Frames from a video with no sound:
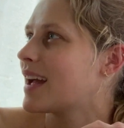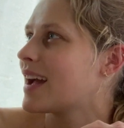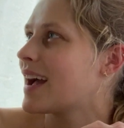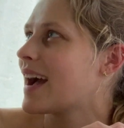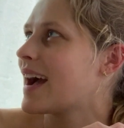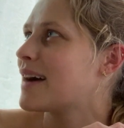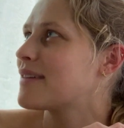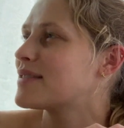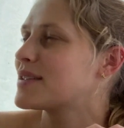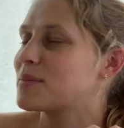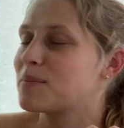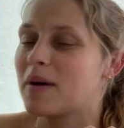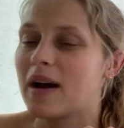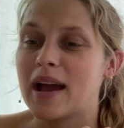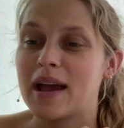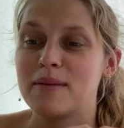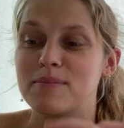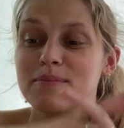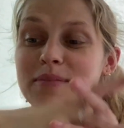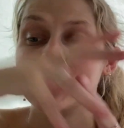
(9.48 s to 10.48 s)
having
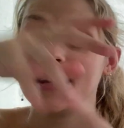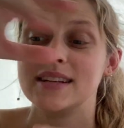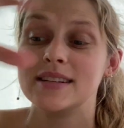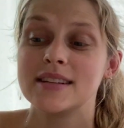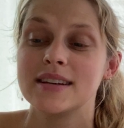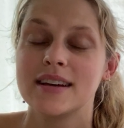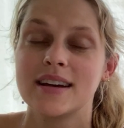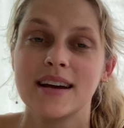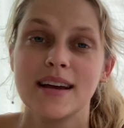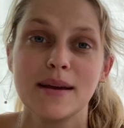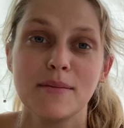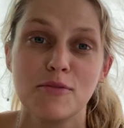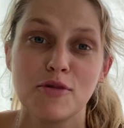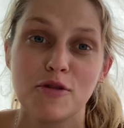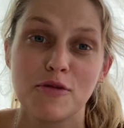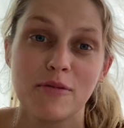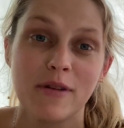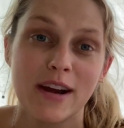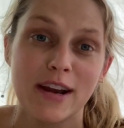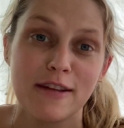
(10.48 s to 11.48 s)
my me time,
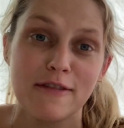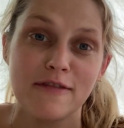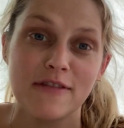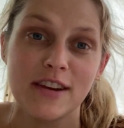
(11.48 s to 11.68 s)
already